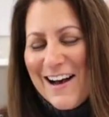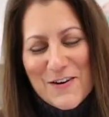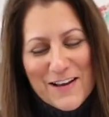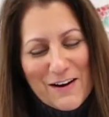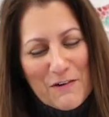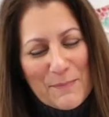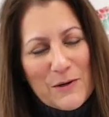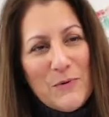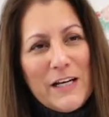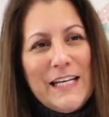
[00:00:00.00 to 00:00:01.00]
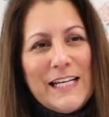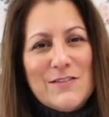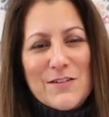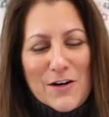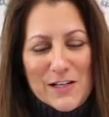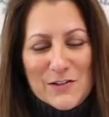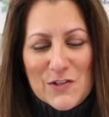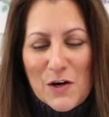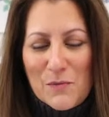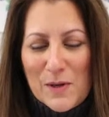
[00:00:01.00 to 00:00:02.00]
Okay, everybody, we're going to get started.
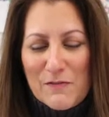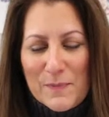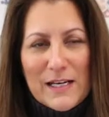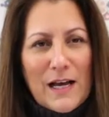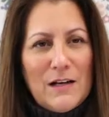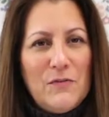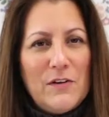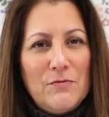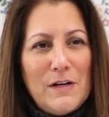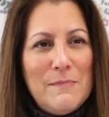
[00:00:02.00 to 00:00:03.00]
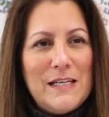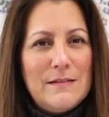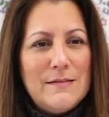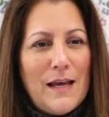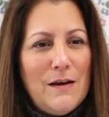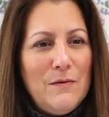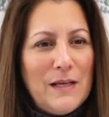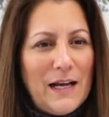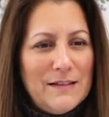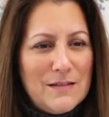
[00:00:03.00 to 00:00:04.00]
So we've been on for three minutes now.
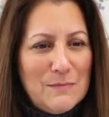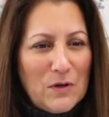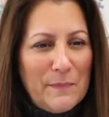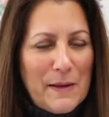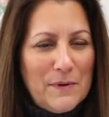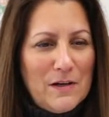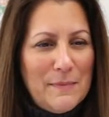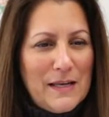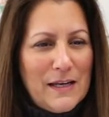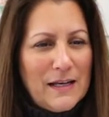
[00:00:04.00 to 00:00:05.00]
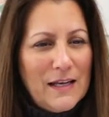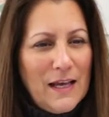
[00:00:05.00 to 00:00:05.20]
We, I see more people coming in.